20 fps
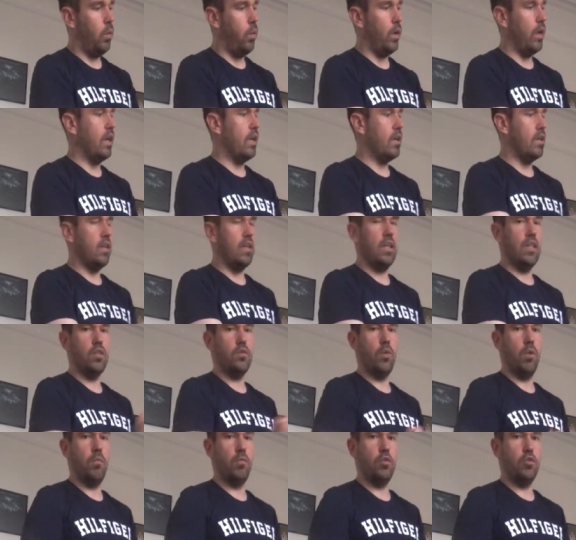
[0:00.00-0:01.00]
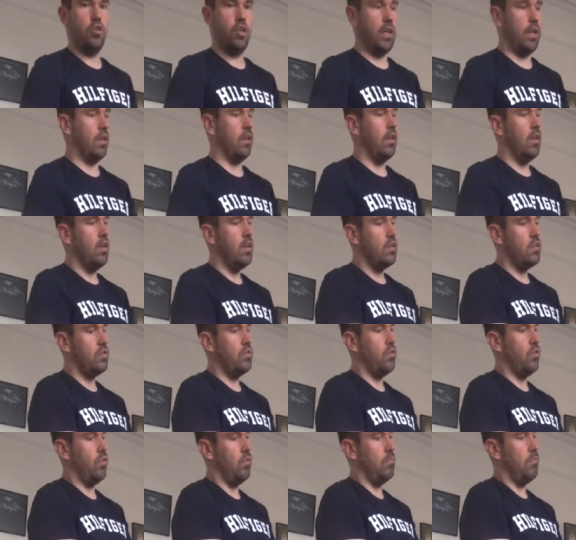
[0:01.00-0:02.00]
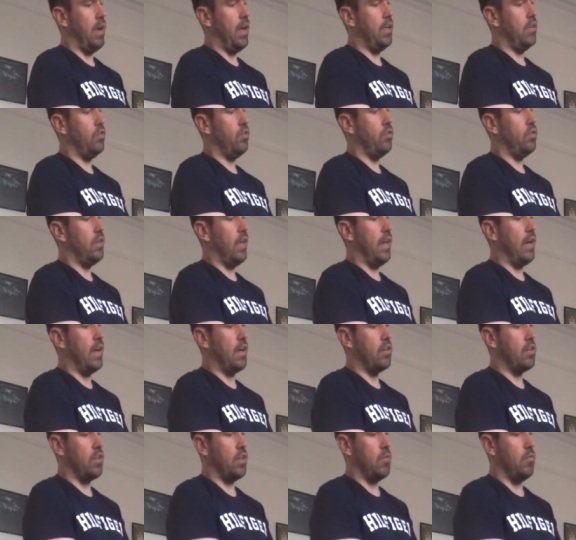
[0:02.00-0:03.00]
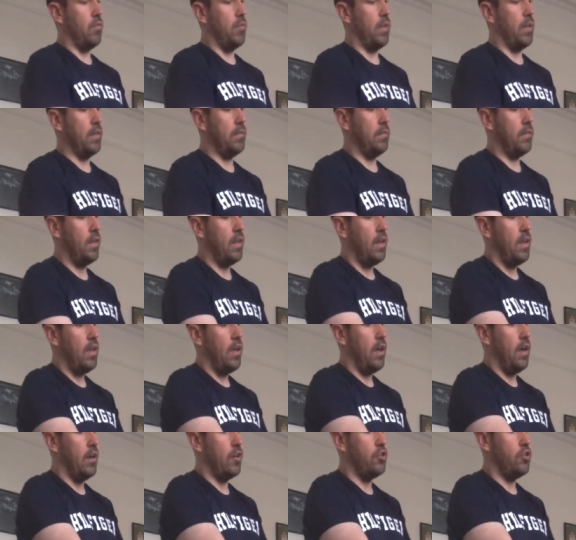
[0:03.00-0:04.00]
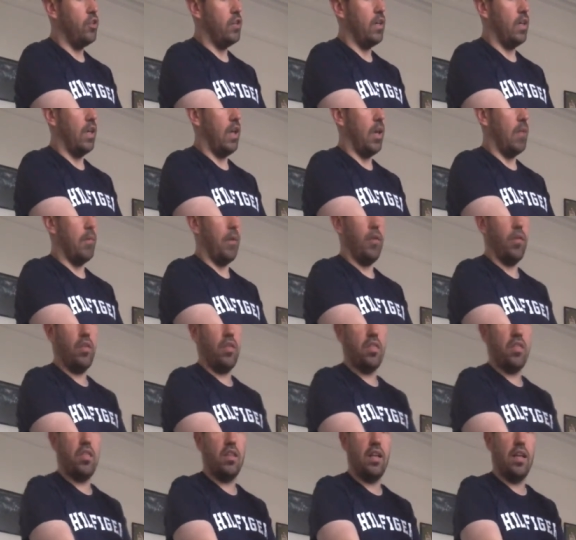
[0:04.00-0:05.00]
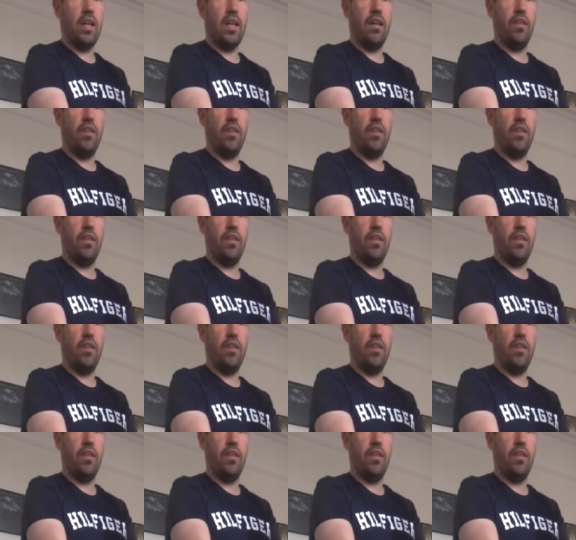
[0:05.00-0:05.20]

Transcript: where each one was tuning. So my two tenors at the moment are tuning about 3